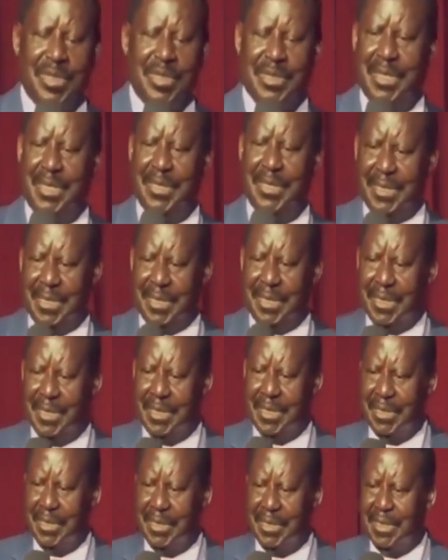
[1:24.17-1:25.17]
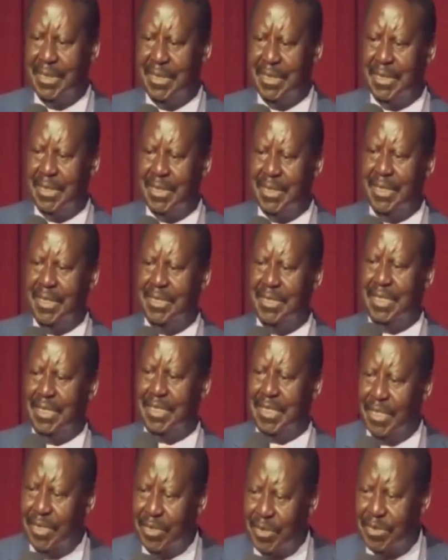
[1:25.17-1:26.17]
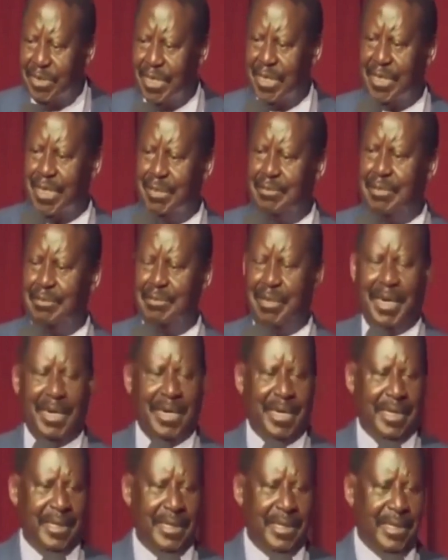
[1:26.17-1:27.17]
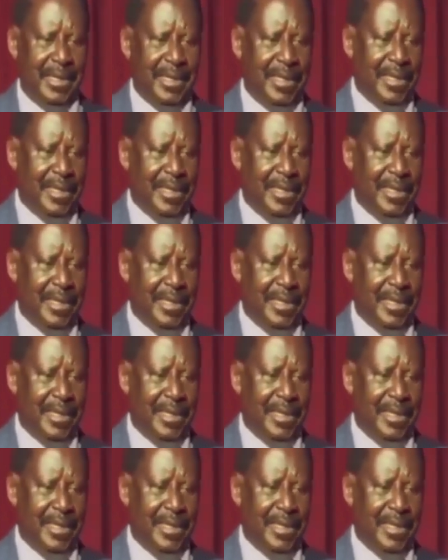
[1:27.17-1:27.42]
returning. The generals are coming back.